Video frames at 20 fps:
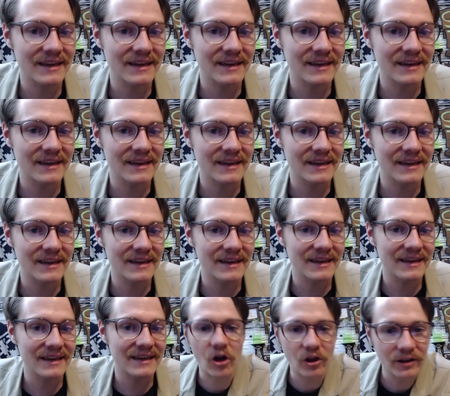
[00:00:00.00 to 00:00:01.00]
and folks may
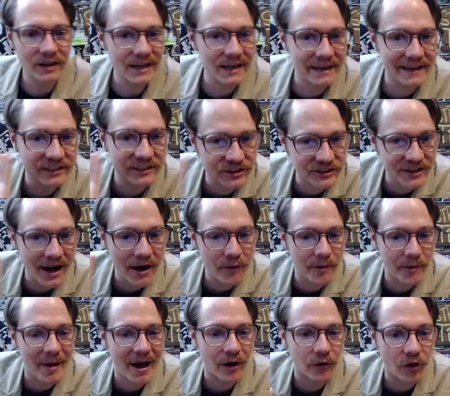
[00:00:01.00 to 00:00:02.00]
call in and share
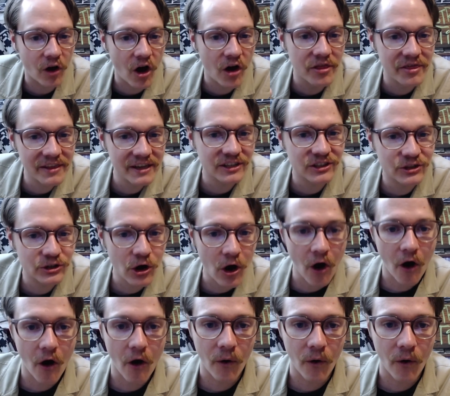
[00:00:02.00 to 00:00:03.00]
about on this
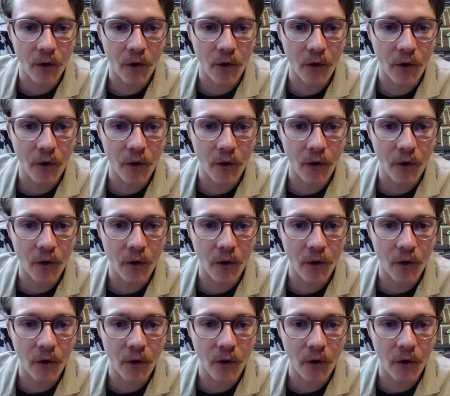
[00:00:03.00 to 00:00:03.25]
show,